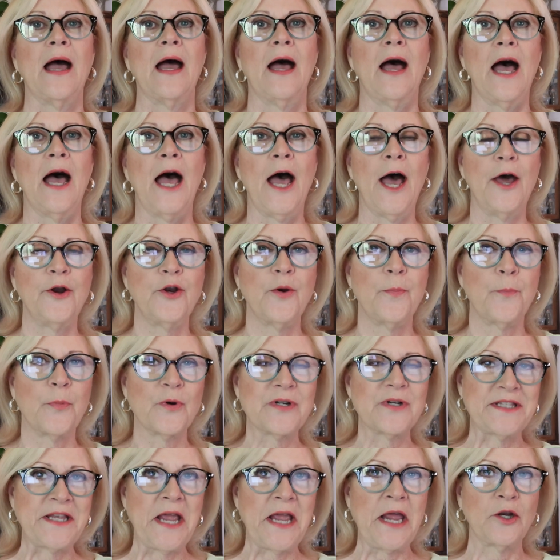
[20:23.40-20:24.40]

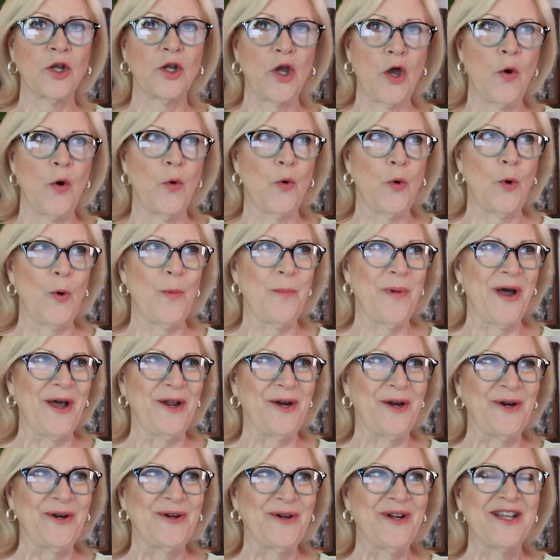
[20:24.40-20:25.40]
100% cocoa
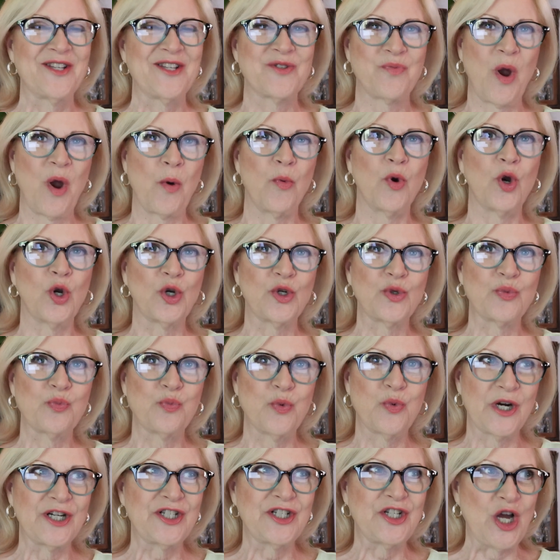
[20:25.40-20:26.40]
butter is what we're,
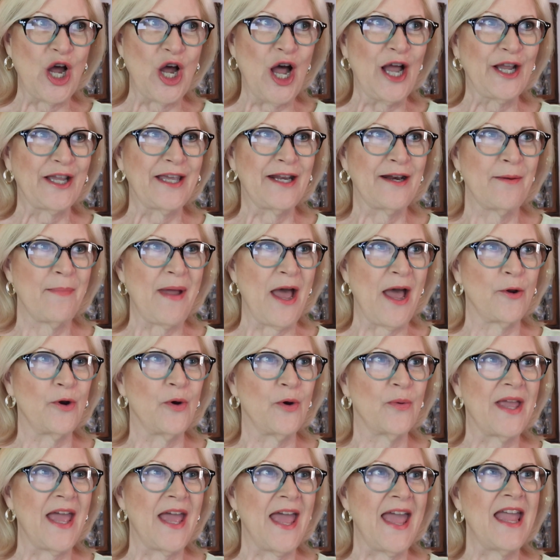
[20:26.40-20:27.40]
we're talking about,
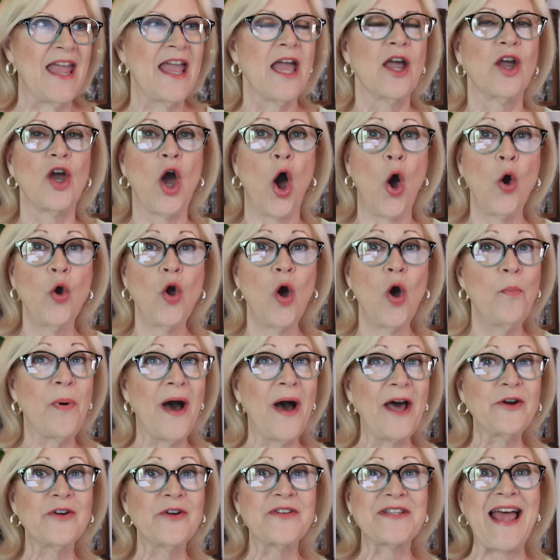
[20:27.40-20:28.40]
okay? Cocoa
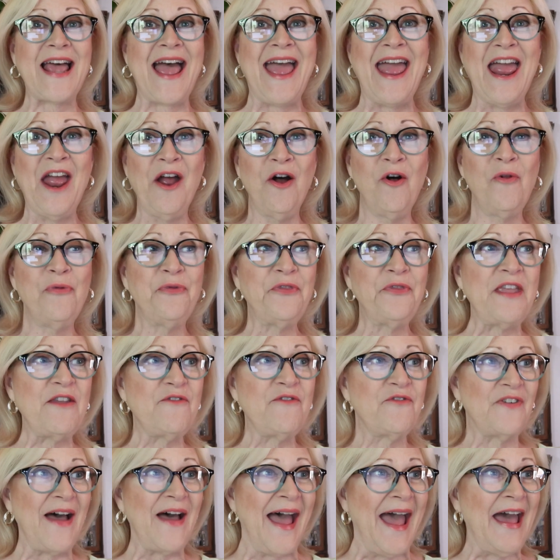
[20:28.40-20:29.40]
butter is a healthy
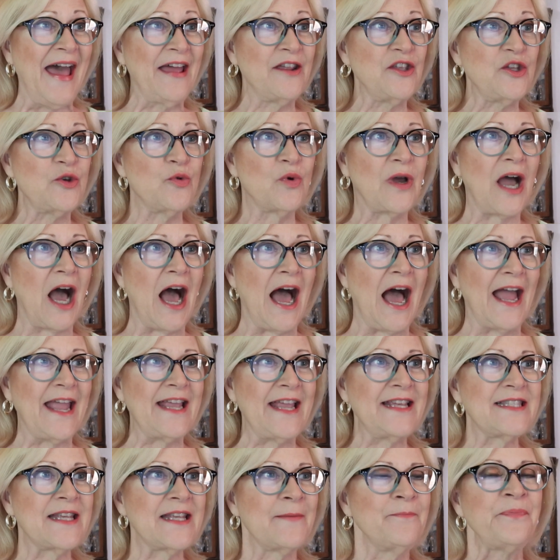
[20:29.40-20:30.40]
fat, you
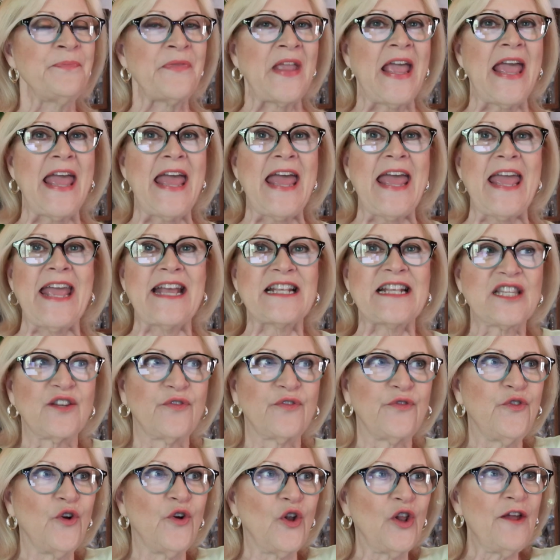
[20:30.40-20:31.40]
guys. It's
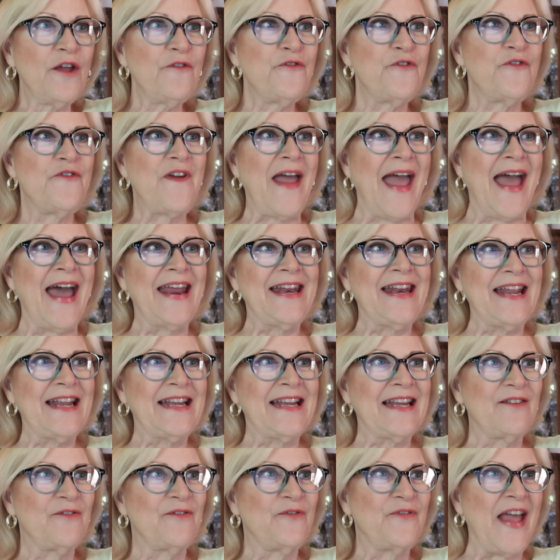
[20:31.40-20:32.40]
full of fat,
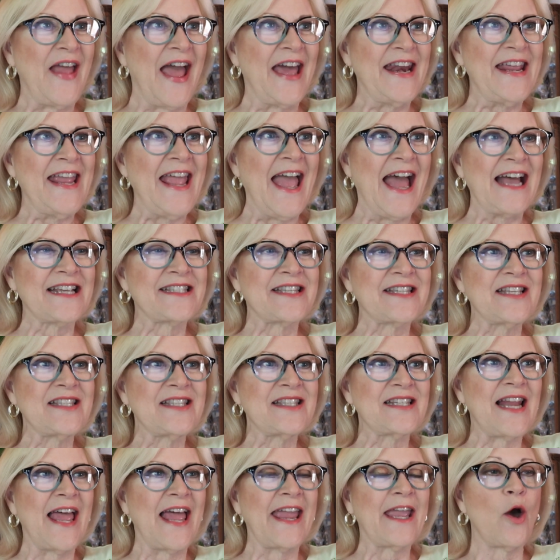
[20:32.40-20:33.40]
fatty
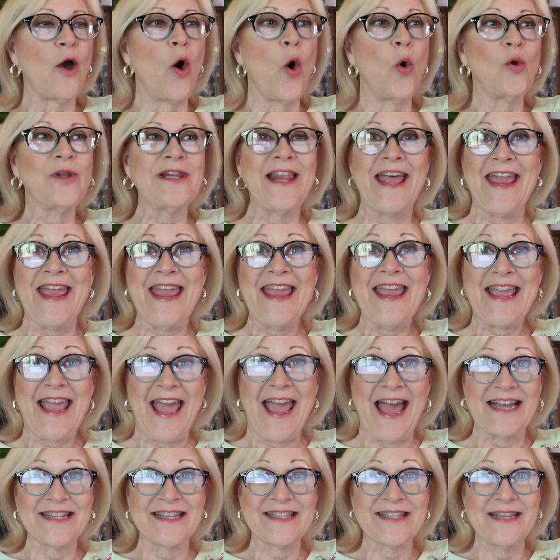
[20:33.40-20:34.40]
acids like oleic
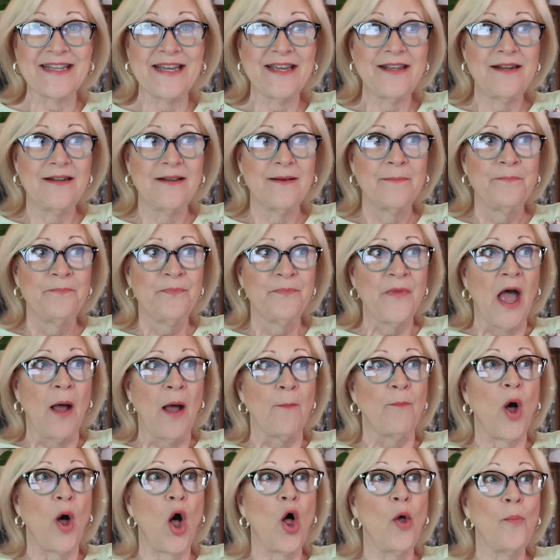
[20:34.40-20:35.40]
acid,
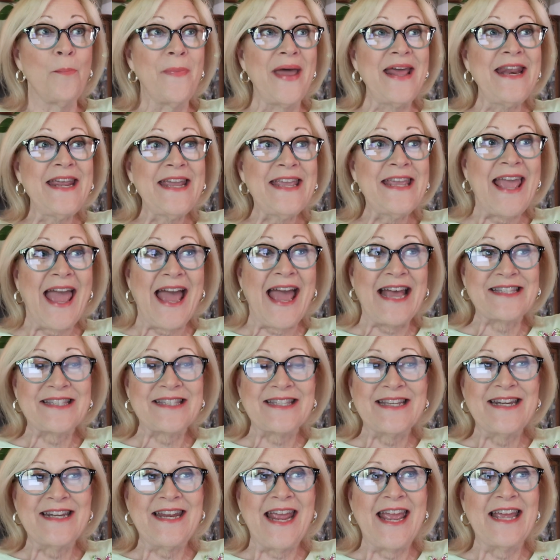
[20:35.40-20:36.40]
palmitic
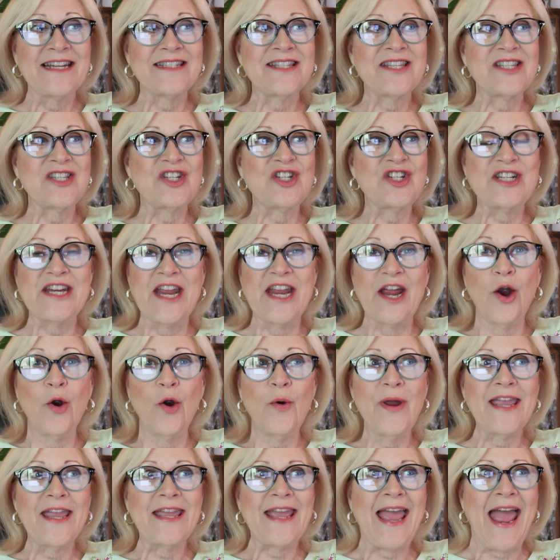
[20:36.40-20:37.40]
acid, and
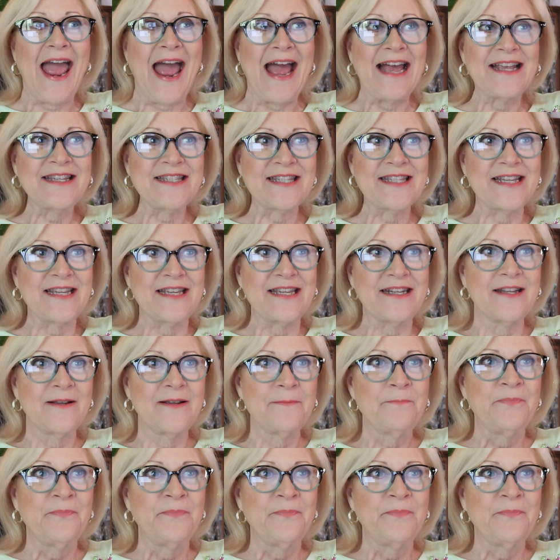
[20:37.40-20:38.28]
stearic acid.